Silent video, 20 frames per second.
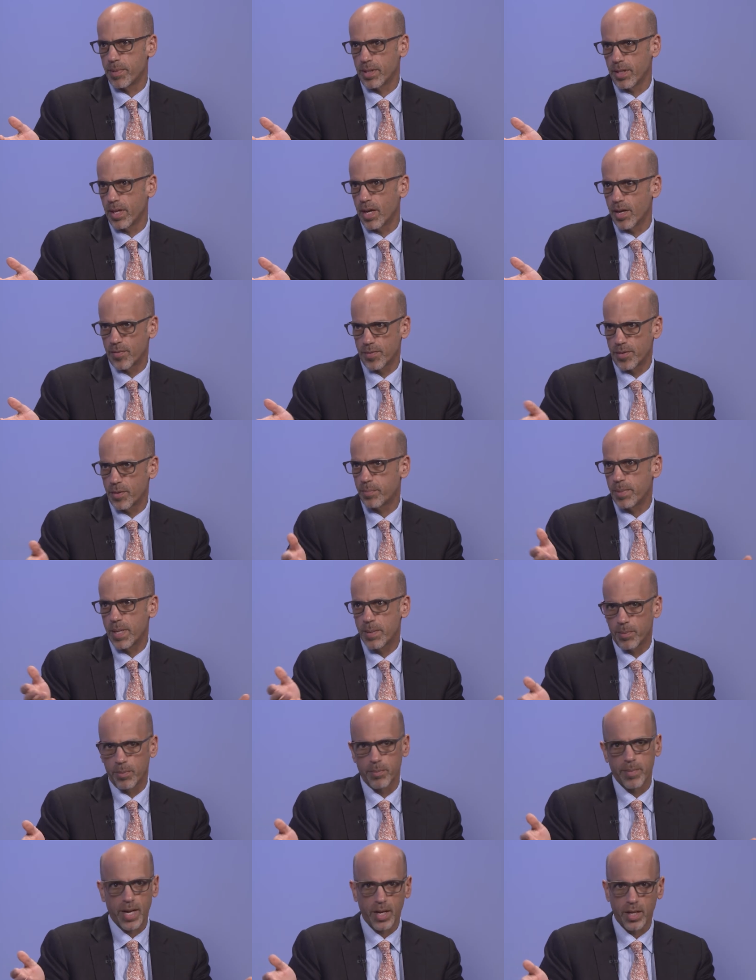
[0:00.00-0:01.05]
in life, that
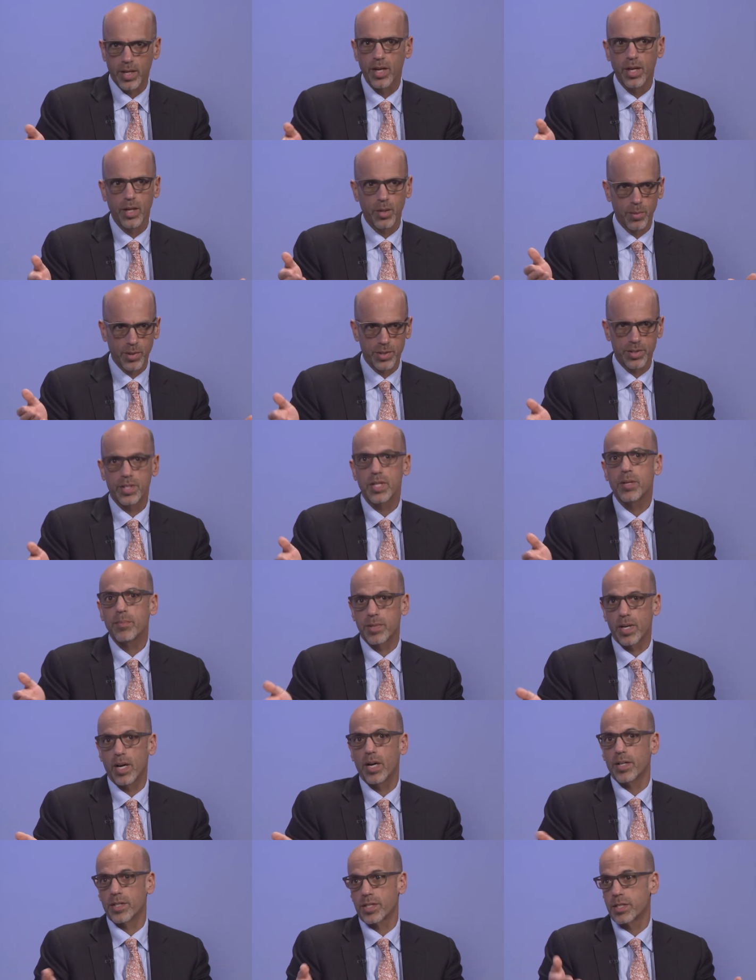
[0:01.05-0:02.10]
people make what seem
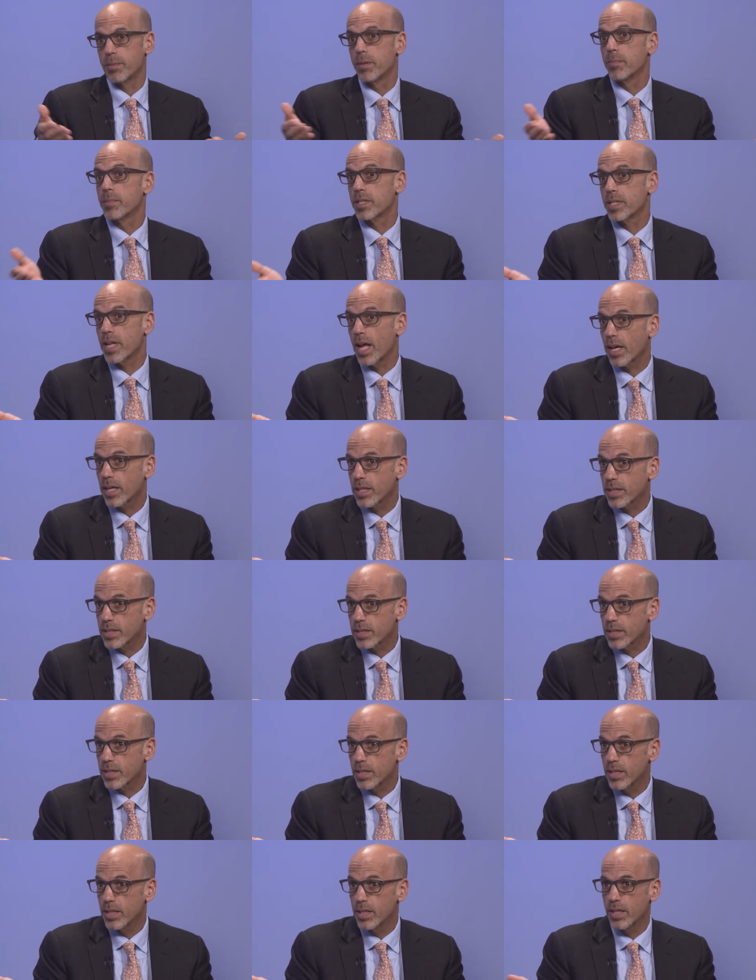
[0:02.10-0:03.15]
to us to be mistakes.
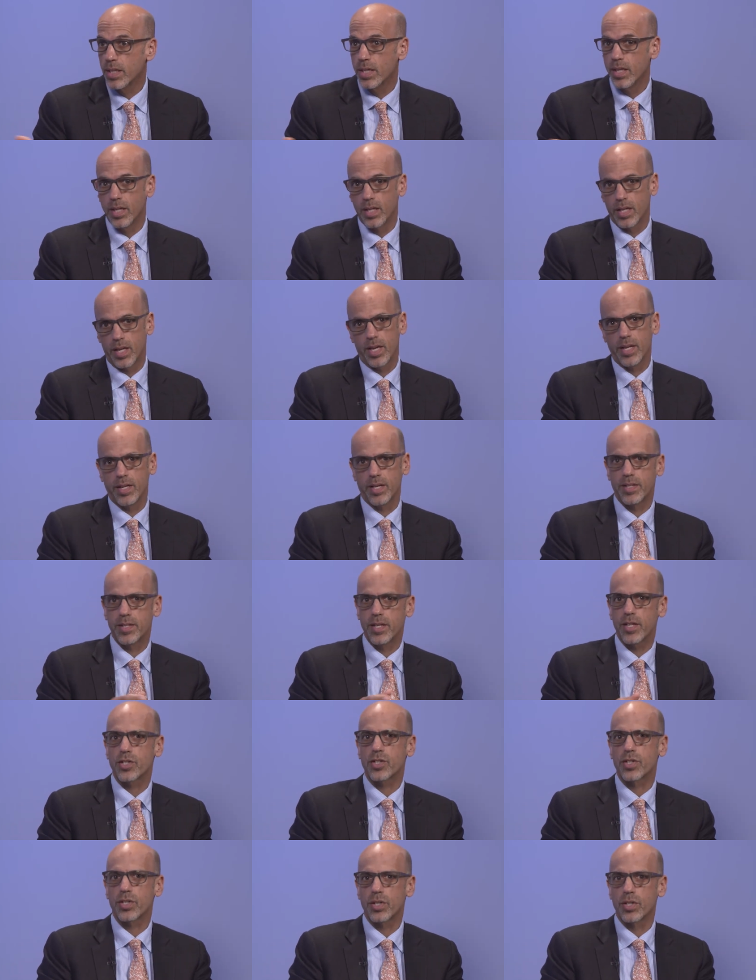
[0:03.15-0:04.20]
In
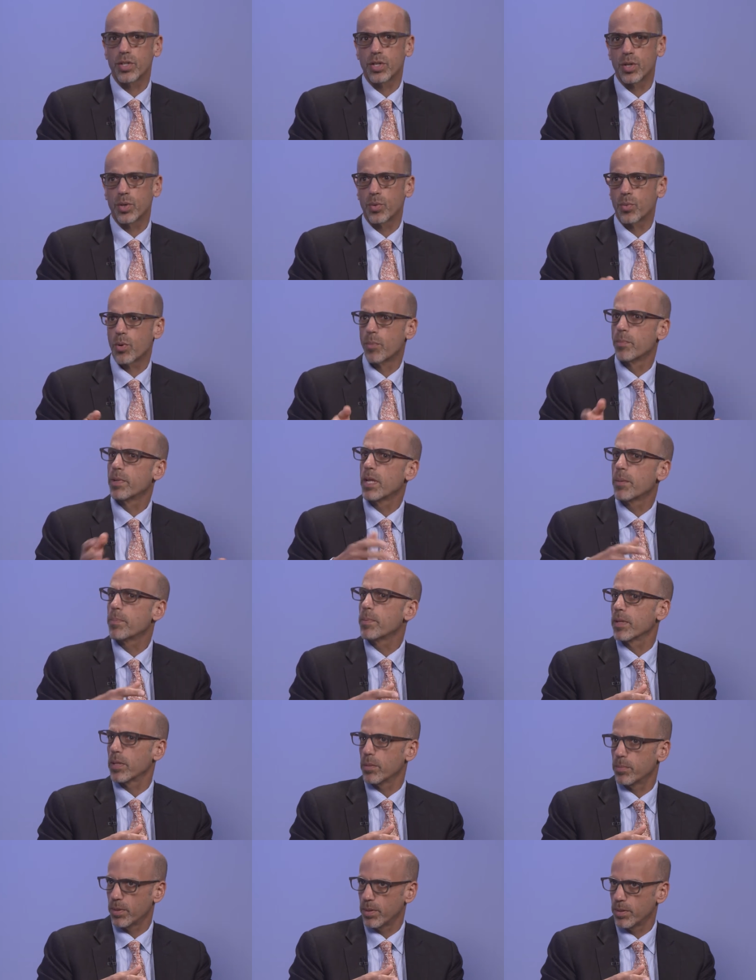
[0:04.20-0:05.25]
addition, we're
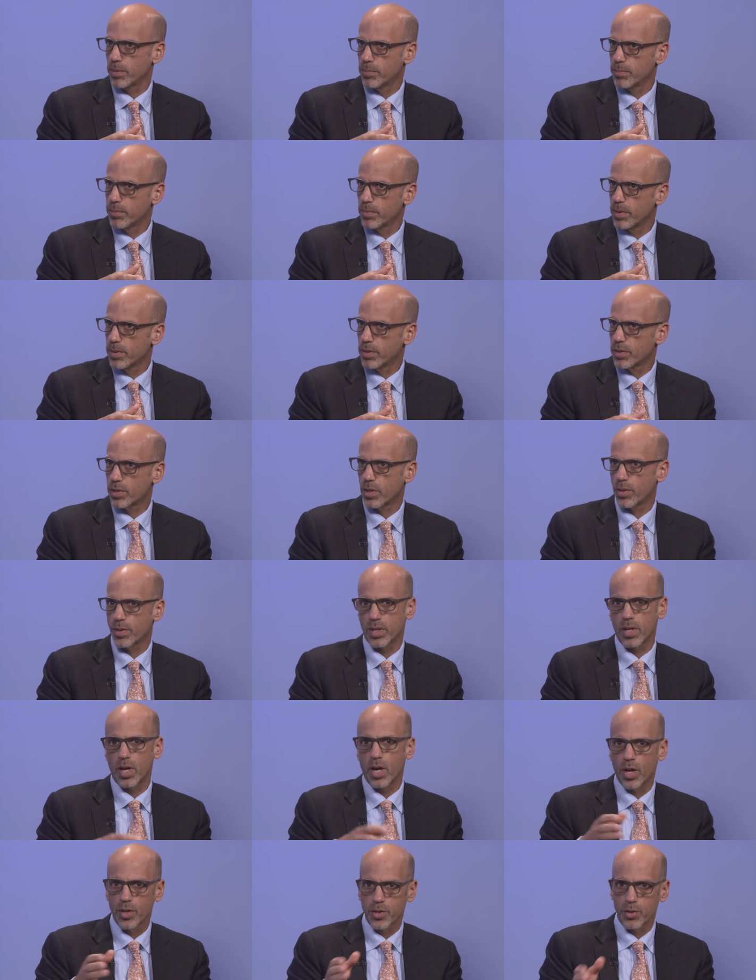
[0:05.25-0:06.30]
manipulable, so
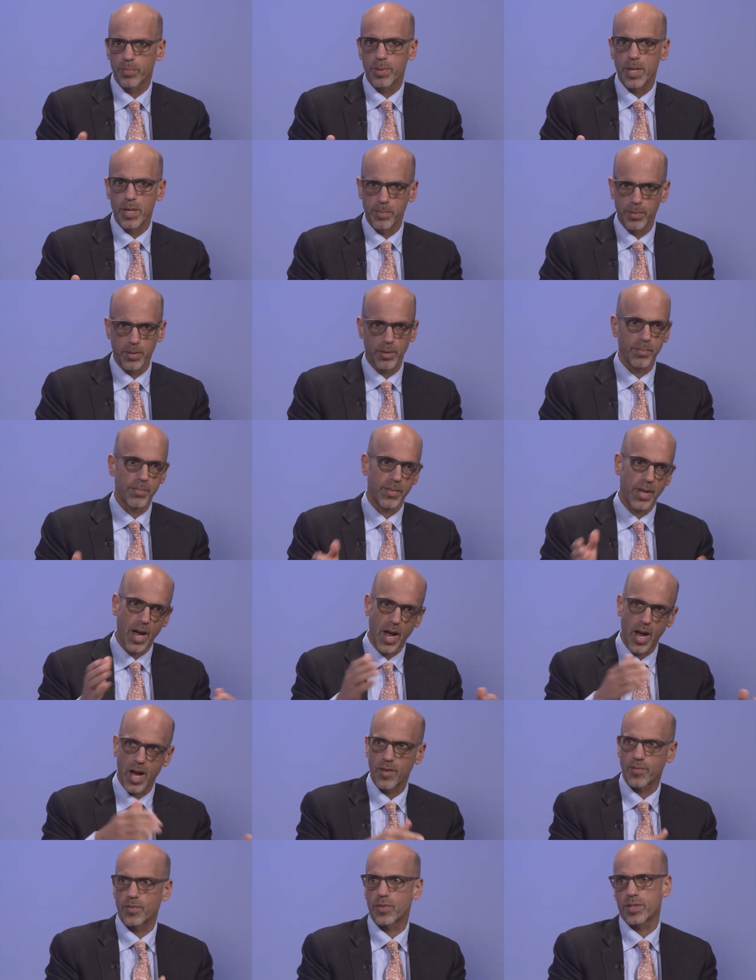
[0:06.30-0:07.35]
that other people,
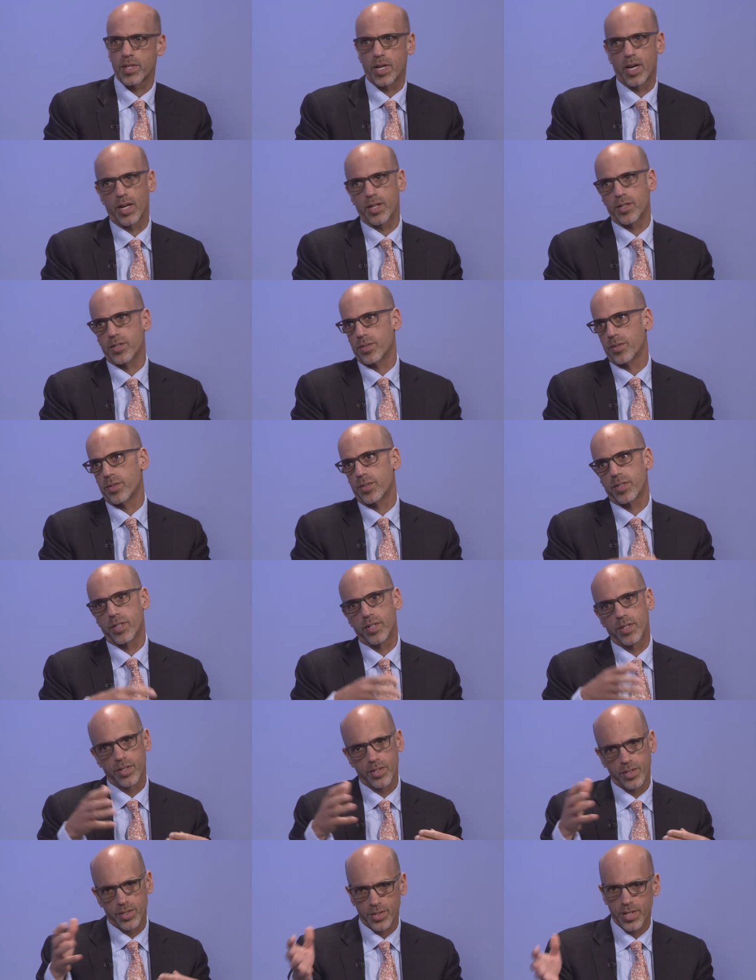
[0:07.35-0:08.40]
advertisers,
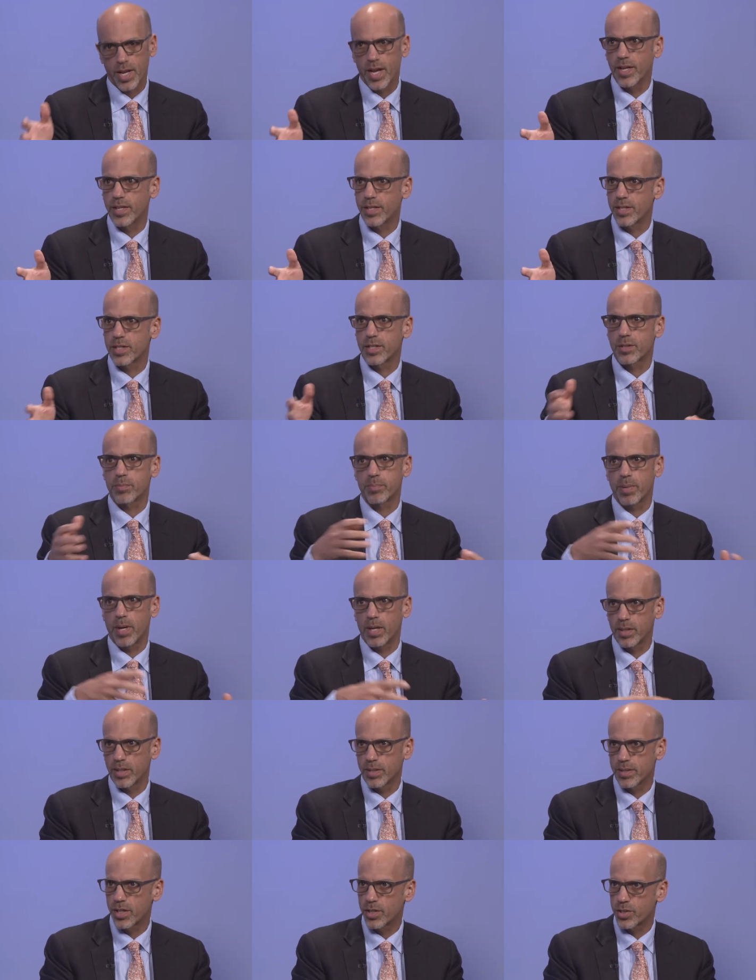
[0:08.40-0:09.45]
states,
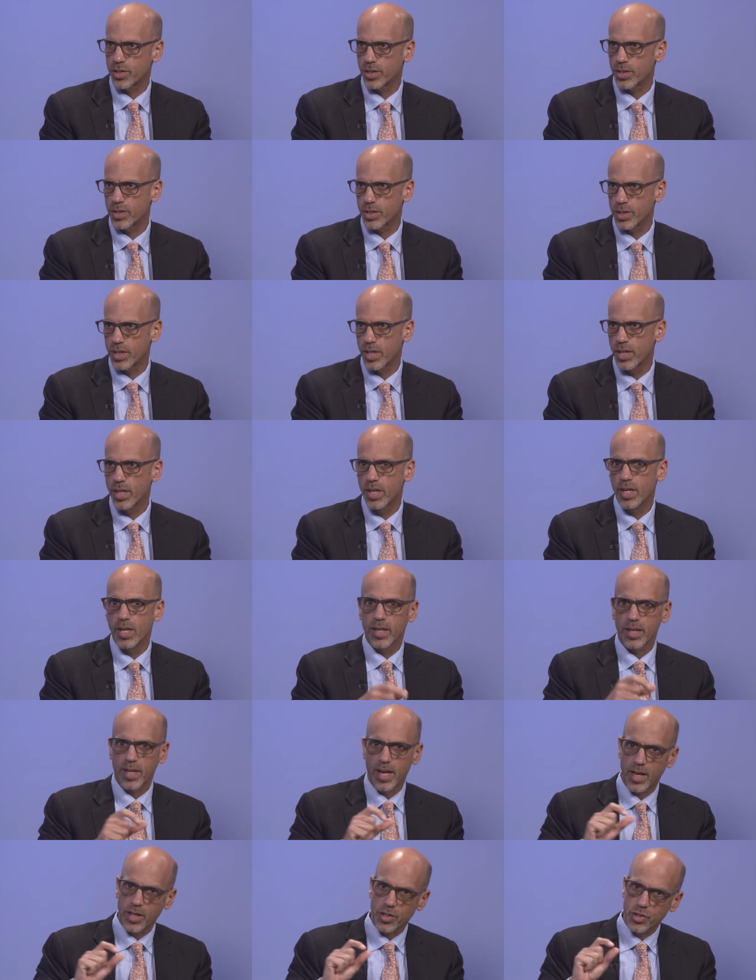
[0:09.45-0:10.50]
politicians,
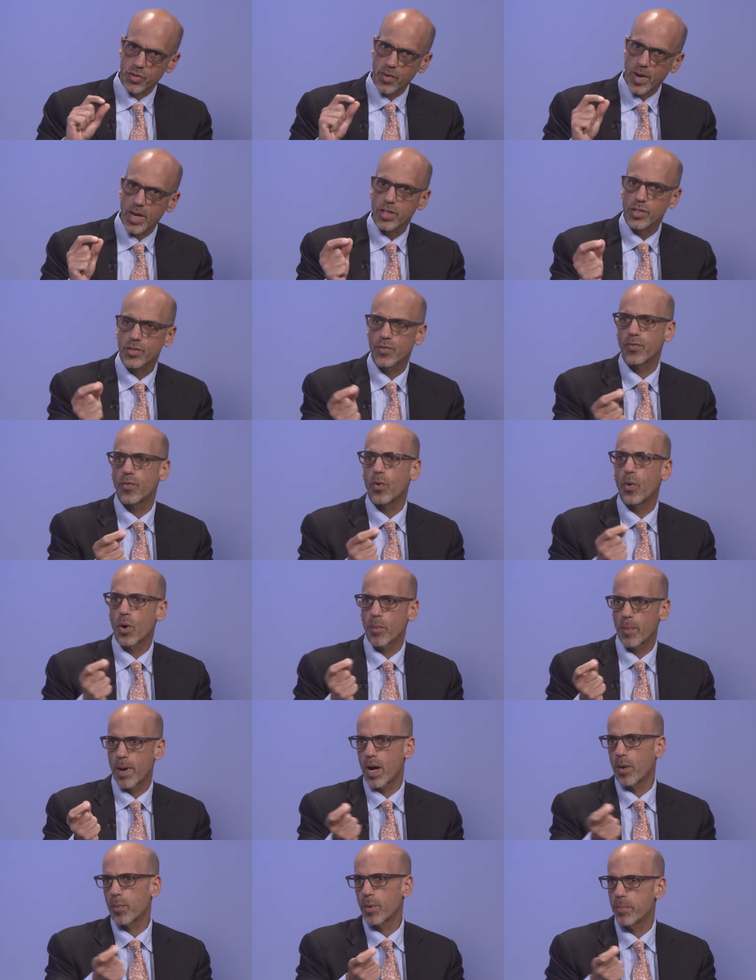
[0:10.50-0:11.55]
can
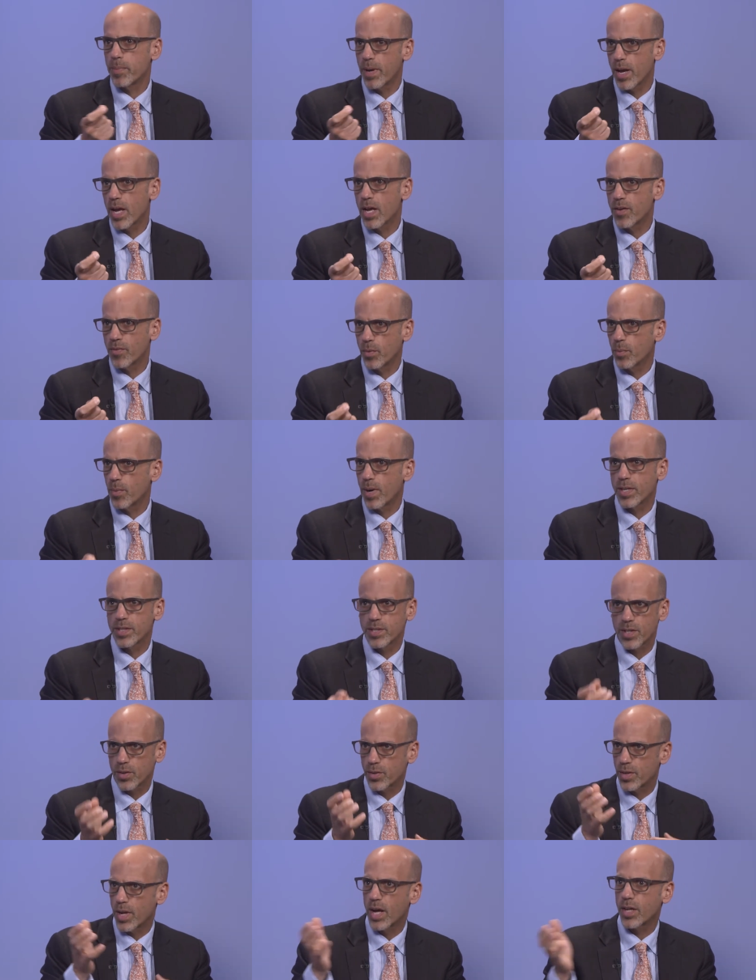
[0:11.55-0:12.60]
transform how we behave in ways
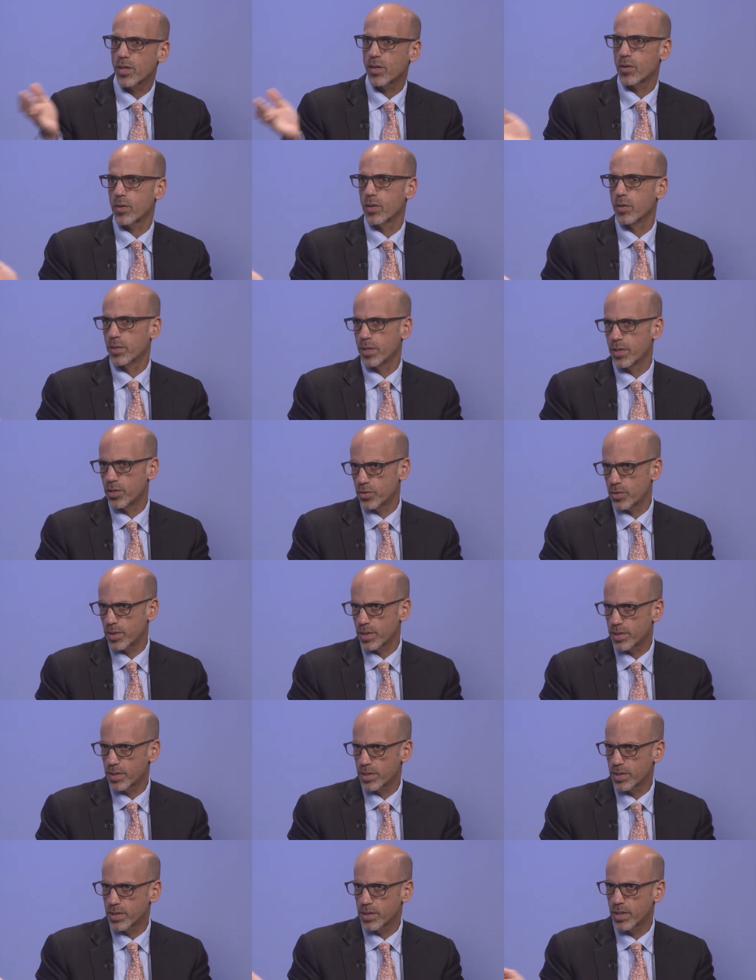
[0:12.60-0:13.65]
that are not in our own
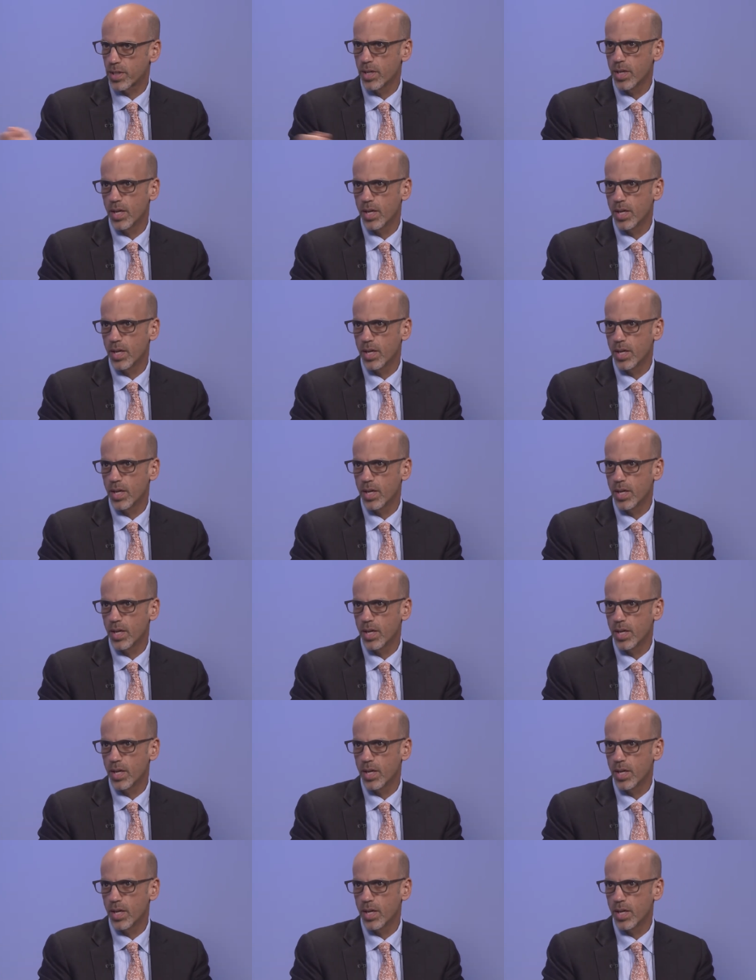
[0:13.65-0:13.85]
interests.